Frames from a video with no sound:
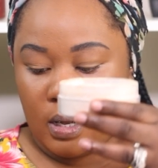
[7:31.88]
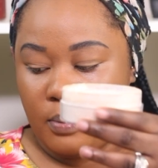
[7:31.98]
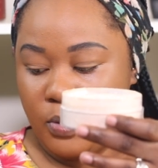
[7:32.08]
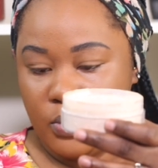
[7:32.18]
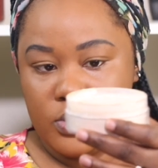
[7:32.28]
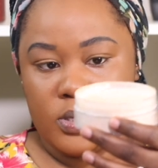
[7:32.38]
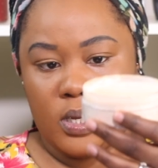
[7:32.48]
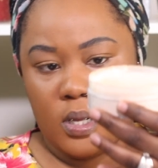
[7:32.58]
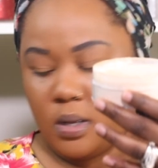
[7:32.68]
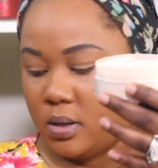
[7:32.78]
I'm
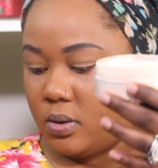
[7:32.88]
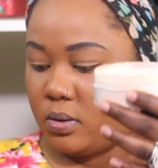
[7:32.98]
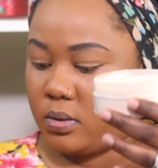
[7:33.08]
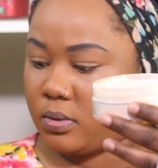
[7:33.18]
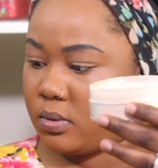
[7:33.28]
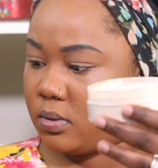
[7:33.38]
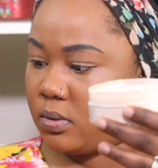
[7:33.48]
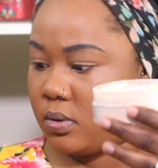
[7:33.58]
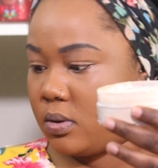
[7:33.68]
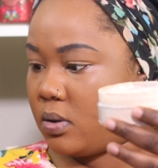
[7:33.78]
using
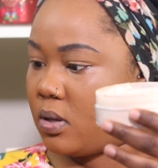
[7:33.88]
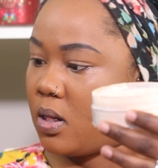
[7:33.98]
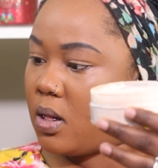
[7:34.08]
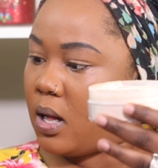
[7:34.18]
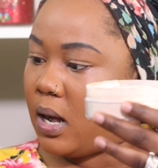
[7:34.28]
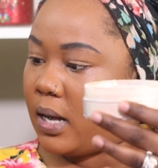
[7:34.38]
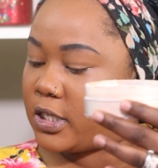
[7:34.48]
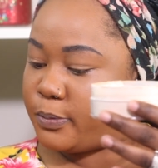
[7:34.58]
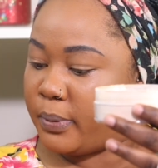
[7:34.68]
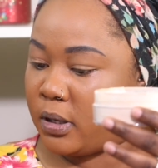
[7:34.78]
a
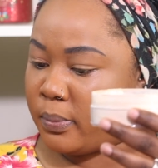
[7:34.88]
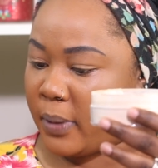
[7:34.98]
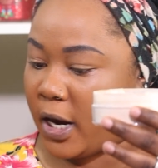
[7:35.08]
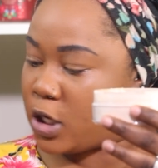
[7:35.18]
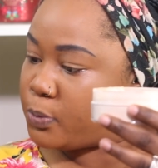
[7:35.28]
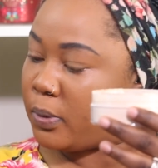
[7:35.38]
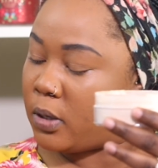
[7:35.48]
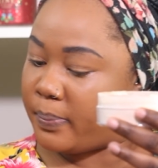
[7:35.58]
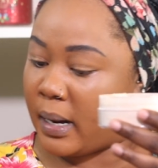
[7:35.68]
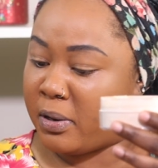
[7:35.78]
spawn,
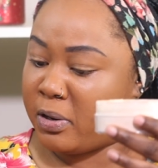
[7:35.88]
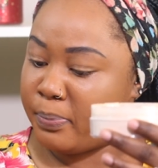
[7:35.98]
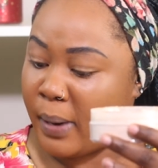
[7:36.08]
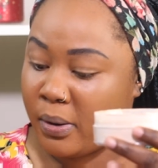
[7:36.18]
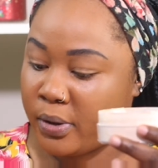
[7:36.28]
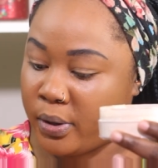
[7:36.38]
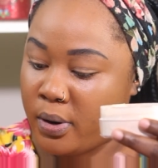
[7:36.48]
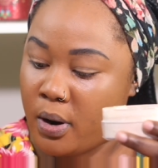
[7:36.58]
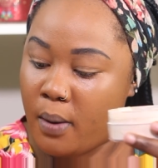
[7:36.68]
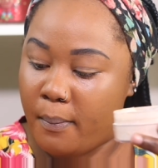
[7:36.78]
Airspun powder,
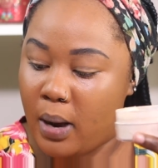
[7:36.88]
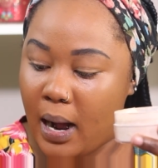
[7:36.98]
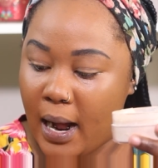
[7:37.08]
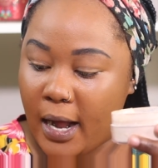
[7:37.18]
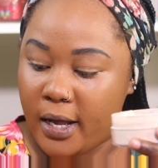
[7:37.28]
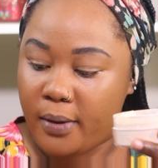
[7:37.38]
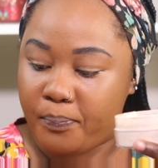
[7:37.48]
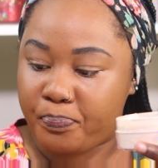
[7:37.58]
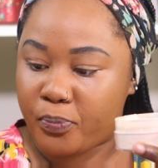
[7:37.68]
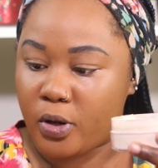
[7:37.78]
but I
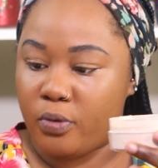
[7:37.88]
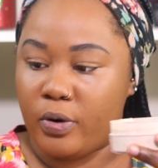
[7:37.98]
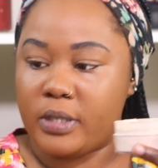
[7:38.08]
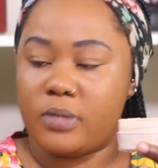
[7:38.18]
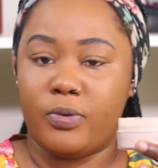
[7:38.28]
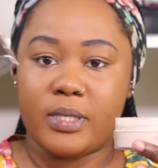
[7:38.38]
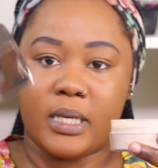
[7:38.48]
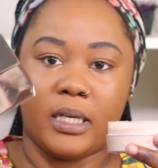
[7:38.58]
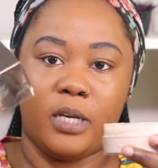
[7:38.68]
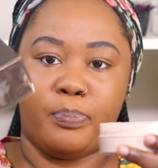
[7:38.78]

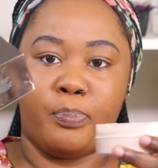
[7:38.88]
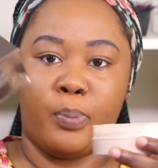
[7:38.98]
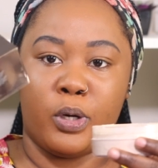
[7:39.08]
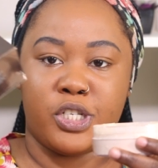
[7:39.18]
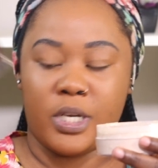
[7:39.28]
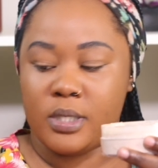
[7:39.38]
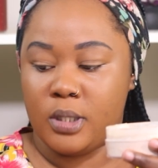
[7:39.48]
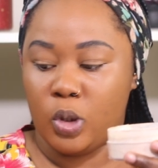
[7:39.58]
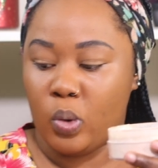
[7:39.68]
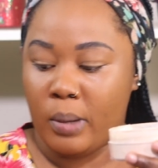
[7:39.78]
recently purchased
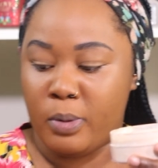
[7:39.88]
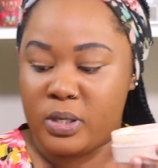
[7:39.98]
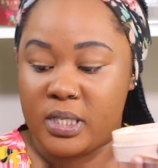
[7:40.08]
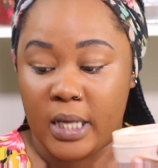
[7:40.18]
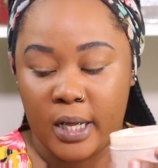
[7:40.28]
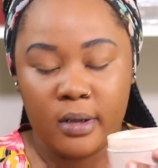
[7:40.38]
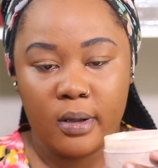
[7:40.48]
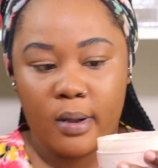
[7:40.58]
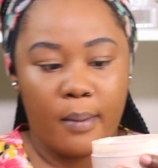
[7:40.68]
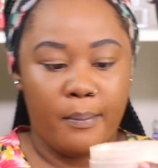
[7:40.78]
the Laura Mercier,
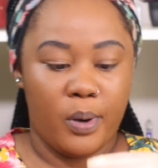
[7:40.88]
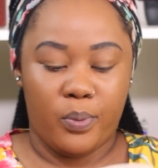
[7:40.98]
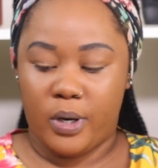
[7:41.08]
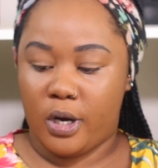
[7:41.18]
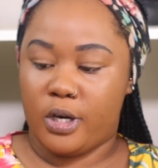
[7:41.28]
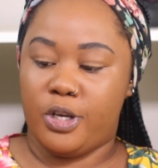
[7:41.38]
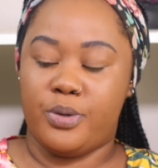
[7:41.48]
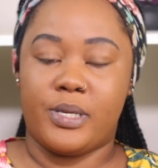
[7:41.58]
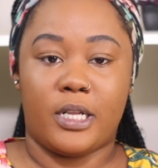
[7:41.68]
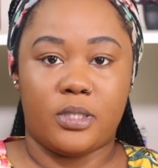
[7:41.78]
but we're not going to
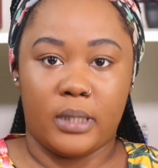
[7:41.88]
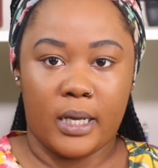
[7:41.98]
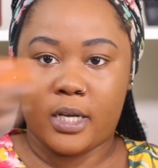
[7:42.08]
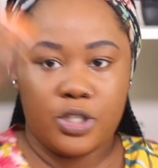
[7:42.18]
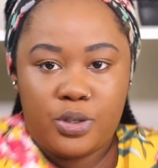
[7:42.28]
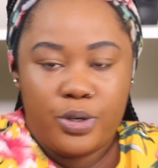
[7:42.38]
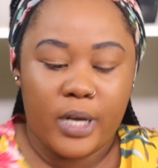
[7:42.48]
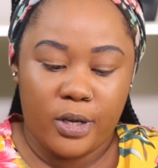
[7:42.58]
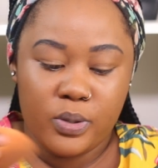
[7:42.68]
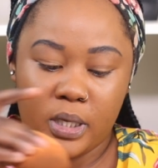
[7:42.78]
use that today because you
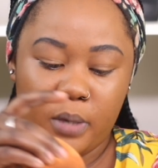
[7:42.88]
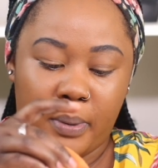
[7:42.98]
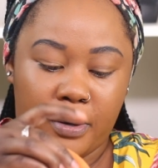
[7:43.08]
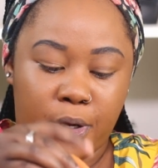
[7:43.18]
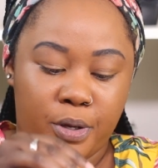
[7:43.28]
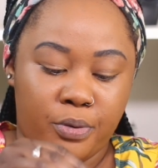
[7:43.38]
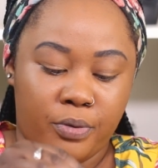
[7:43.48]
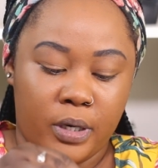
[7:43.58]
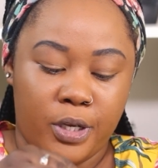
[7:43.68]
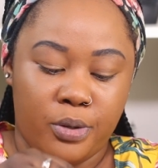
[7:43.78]
can use any powder you
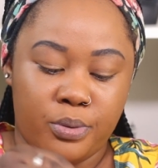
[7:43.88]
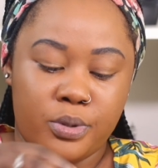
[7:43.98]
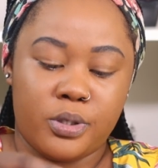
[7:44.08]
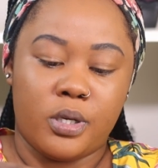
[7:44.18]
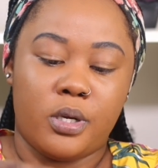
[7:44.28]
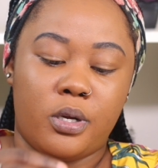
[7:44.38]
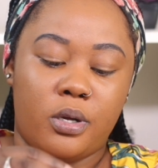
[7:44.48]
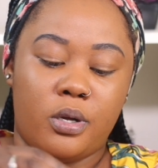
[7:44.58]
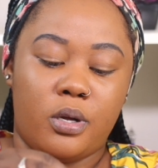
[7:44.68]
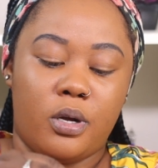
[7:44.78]
really use
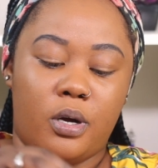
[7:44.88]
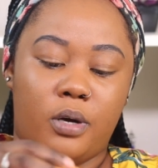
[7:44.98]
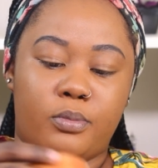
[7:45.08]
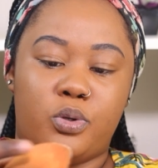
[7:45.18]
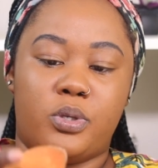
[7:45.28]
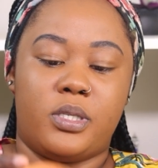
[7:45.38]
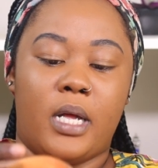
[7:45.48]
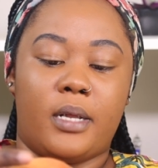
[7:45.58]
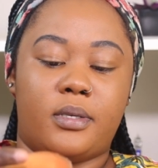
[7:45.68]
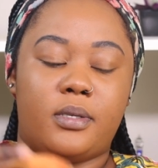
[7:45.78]
um, to
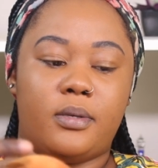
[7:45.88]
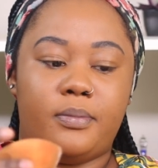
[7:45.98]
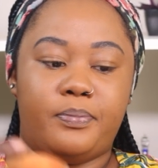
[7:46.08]
set